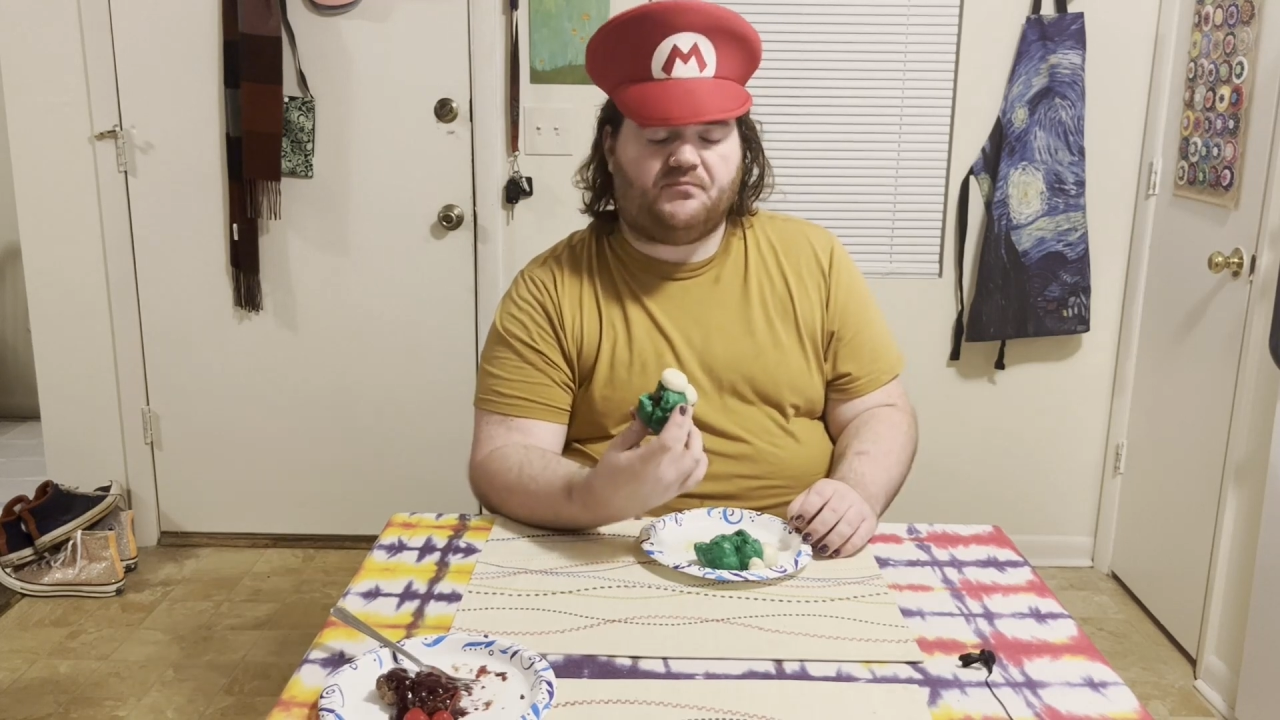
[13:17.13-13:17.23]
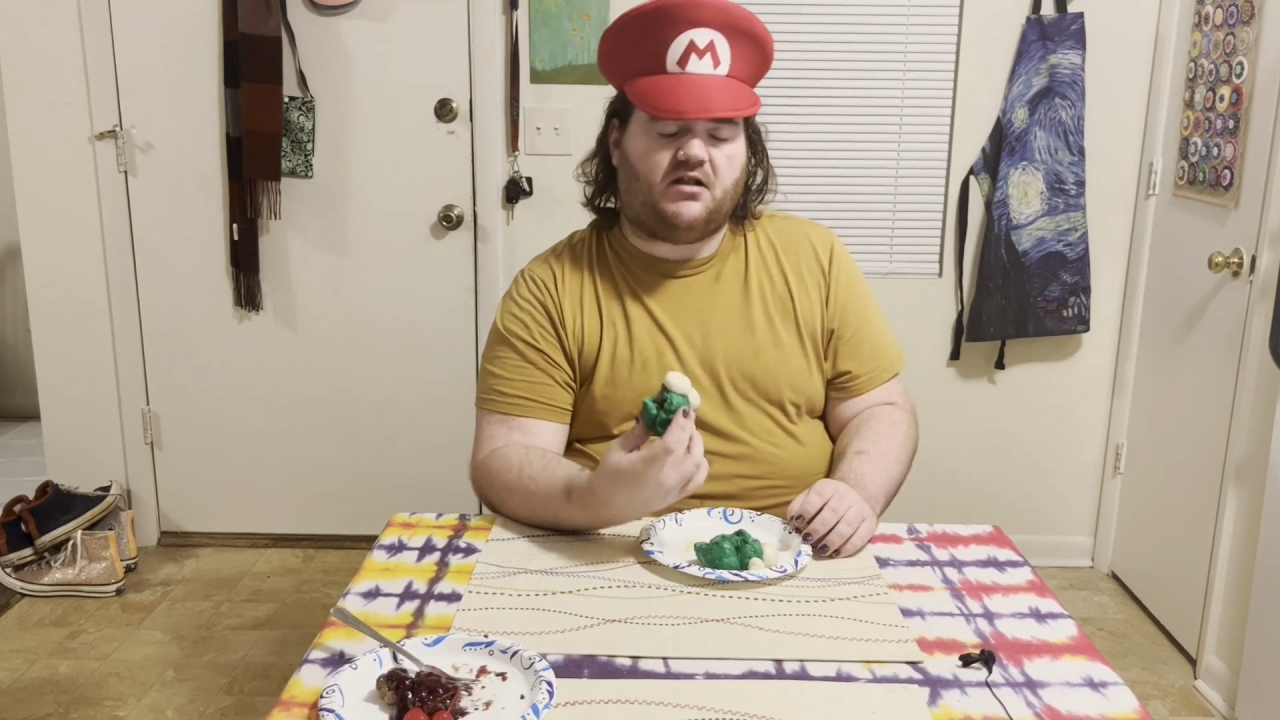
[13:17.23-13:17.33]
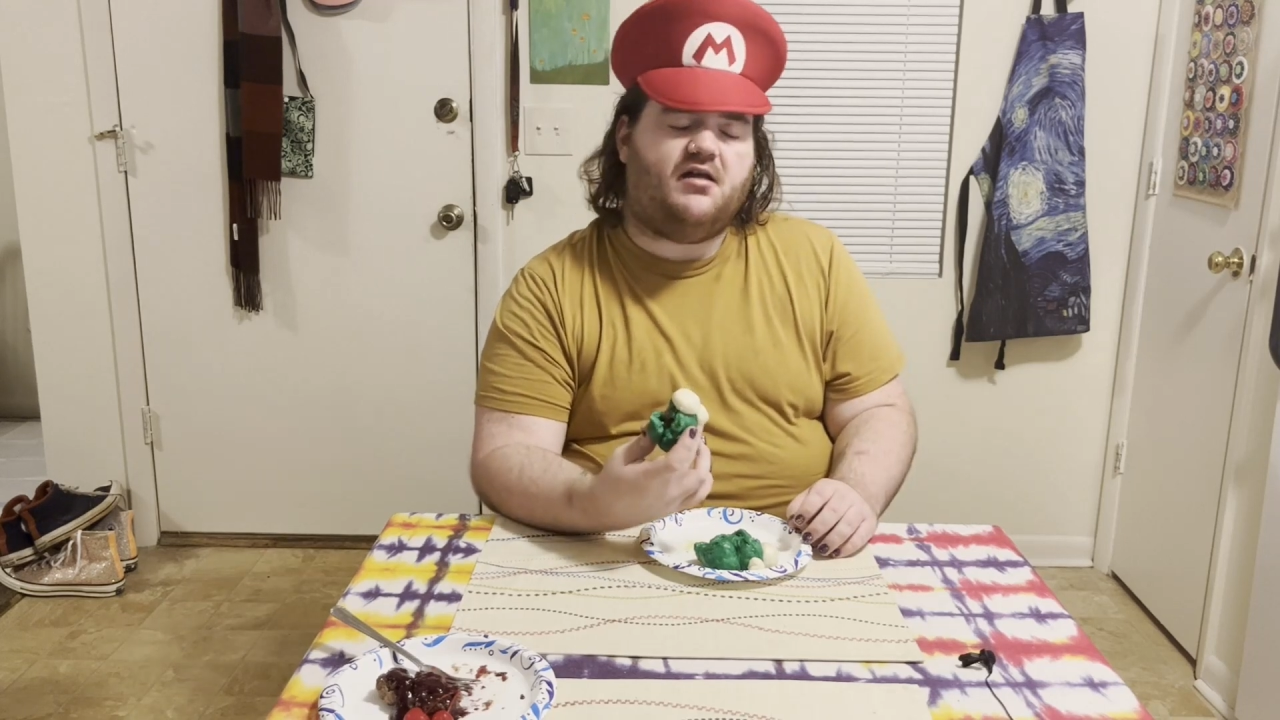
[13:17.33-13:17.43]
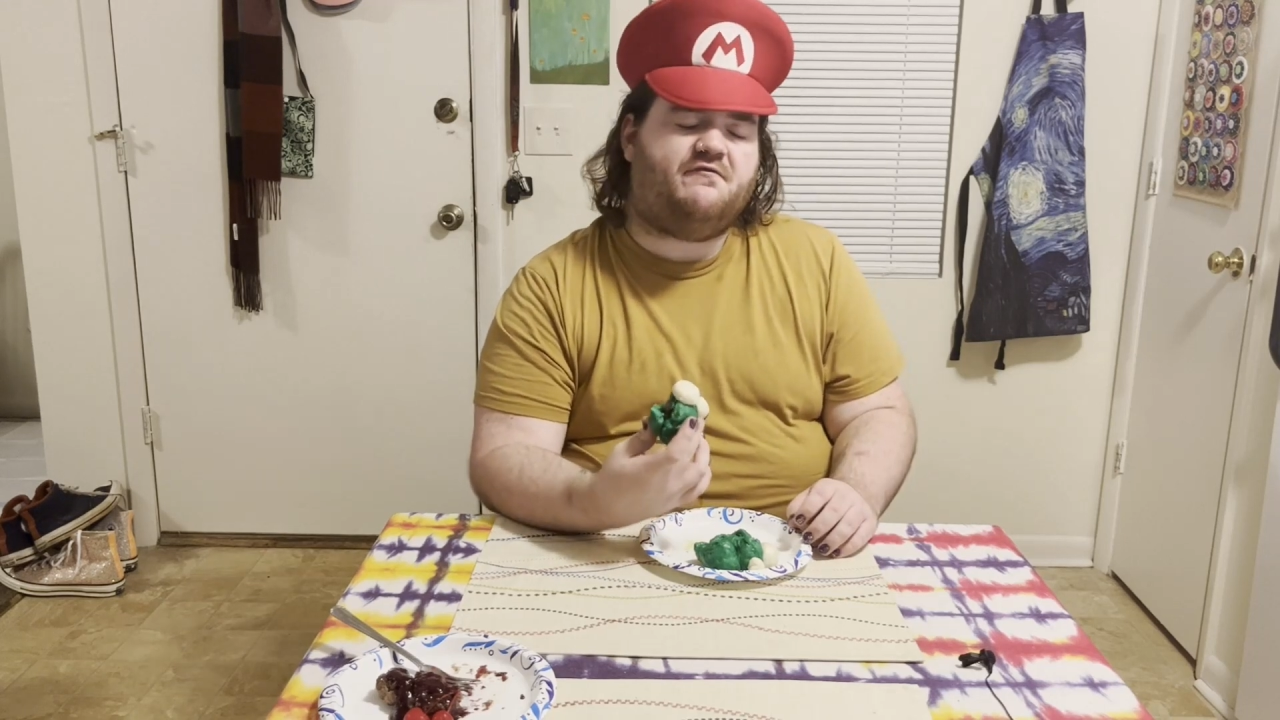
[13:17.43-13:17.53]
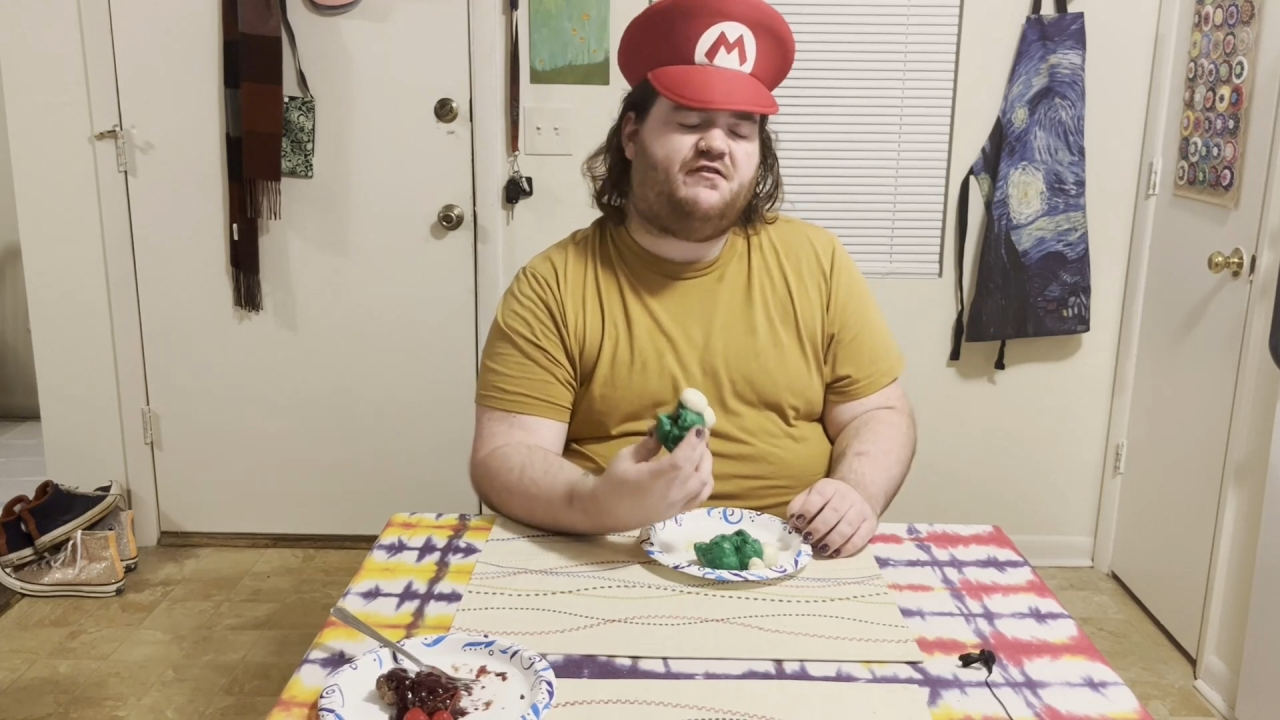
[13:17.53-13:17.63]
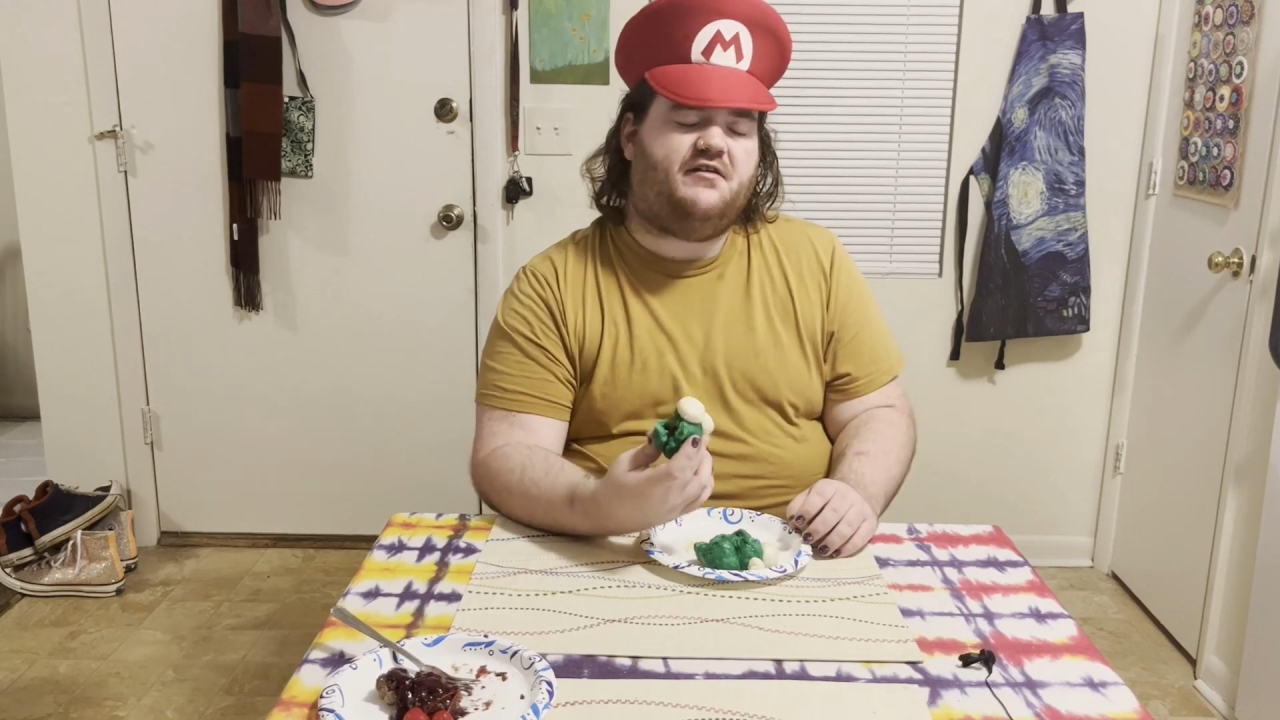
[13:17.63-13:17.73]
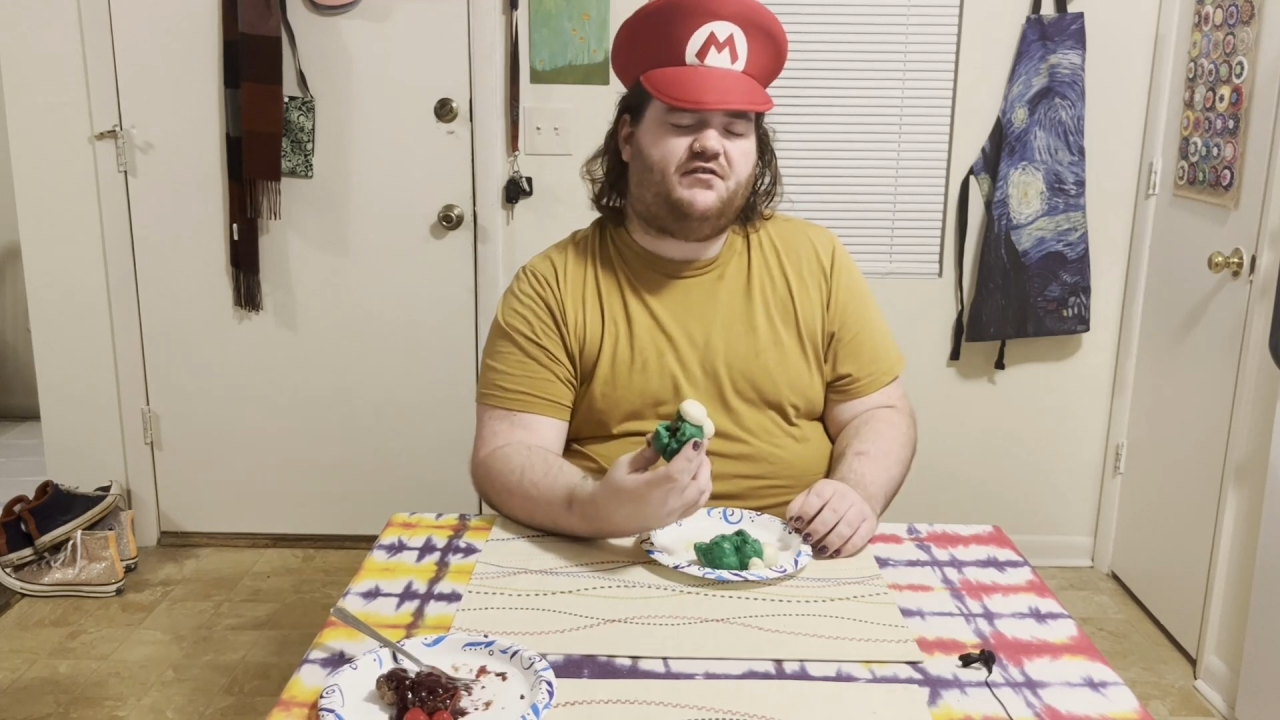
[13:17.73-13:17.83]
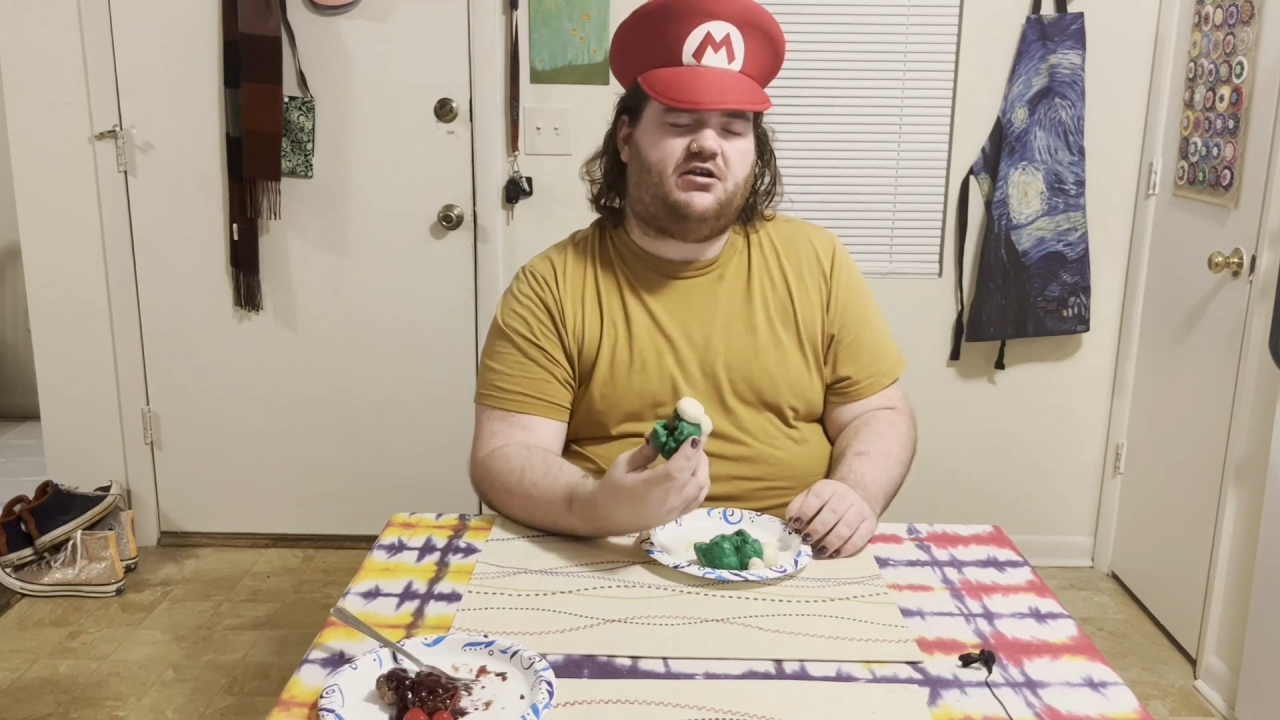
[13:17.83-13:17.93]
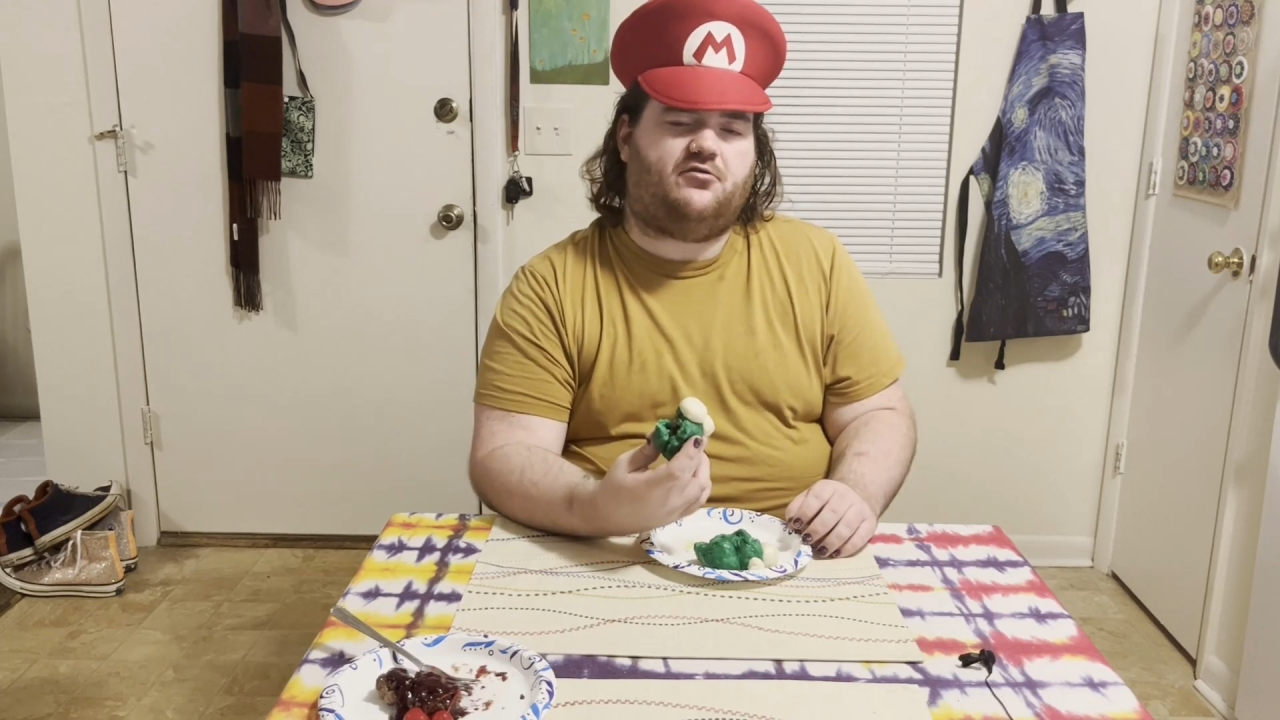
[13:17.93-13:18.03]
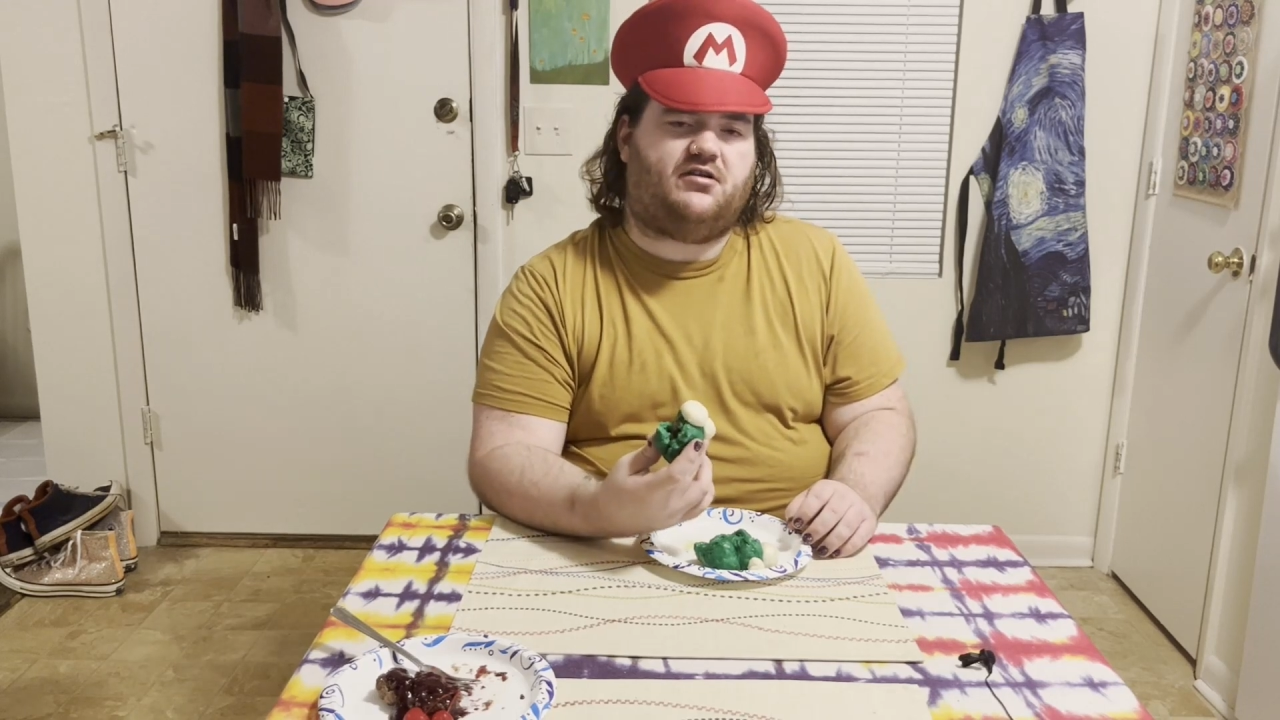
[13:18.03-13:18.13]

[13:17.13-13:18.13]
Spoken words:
A lot fluffier